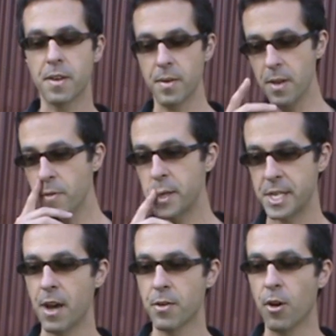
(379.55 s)
Even the
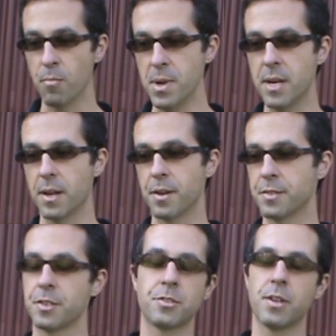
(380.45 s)
town hall meeting
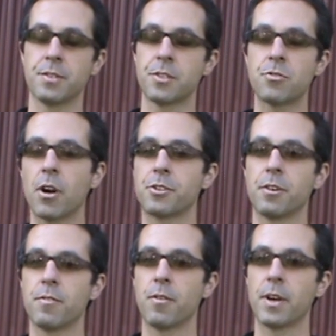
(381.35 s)
is a structure
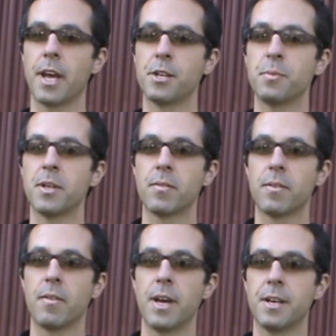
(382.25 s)
for engagement,
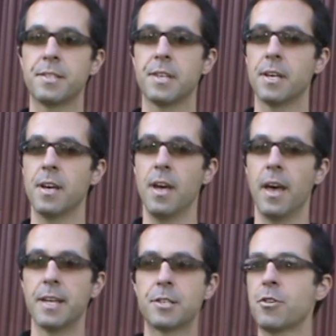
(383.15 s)
right? It's a
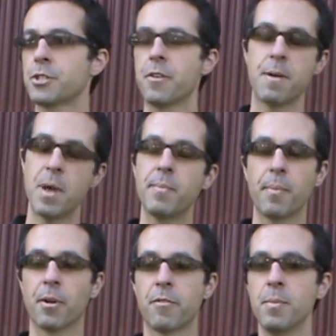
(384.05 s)
structure that many
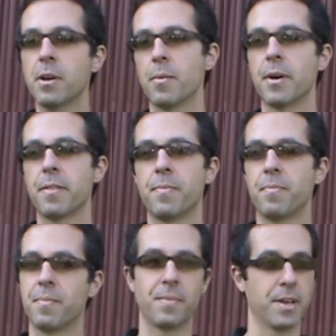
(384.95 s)
people are familiar with.
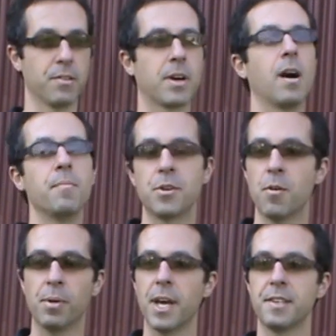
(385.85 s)
That you come to a
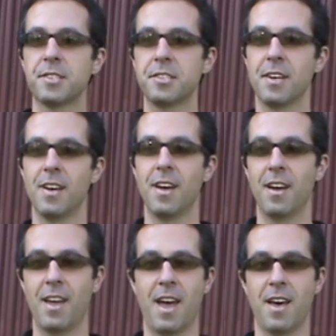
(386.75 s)
place,
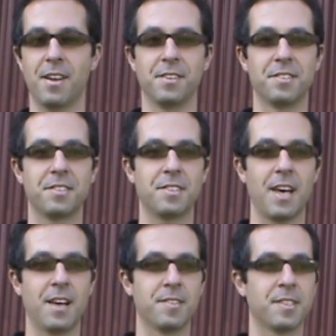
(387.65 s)
and
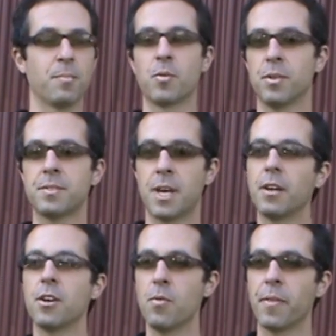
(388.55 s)
someone will
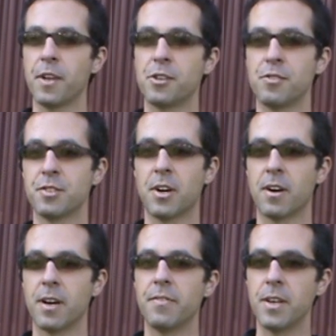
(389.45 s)
tell you what the issues
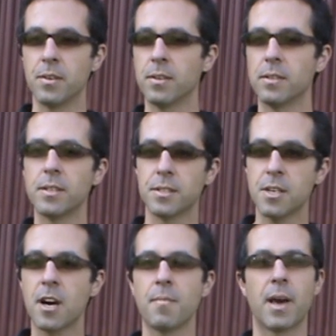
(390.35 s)
are, and then you'll
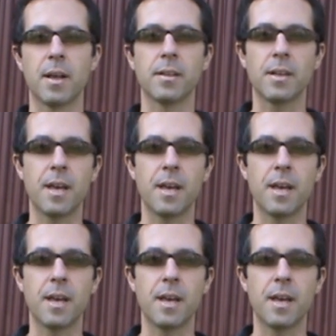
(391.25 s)
talk about it.